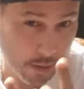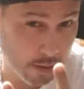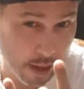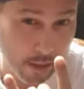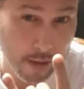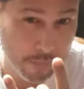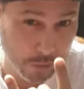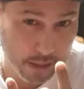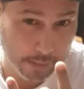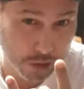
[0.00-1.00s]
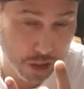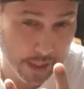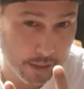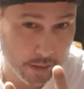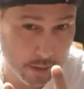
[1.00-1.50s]
I love you, dipshit.
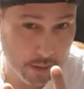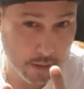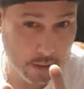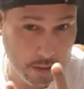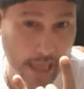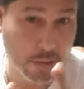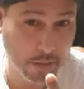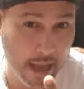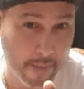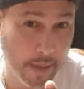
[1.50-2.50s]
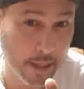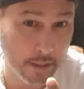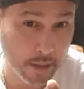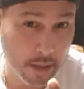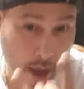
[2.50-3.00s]
That's what that
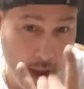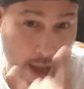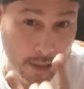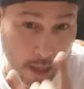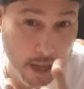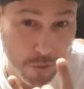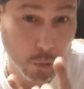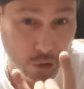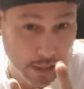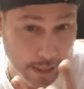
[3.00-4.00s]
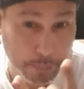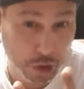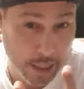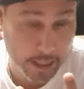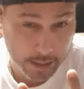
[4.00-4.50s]
means. I love you,
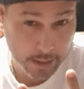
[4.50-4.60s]
dipshit.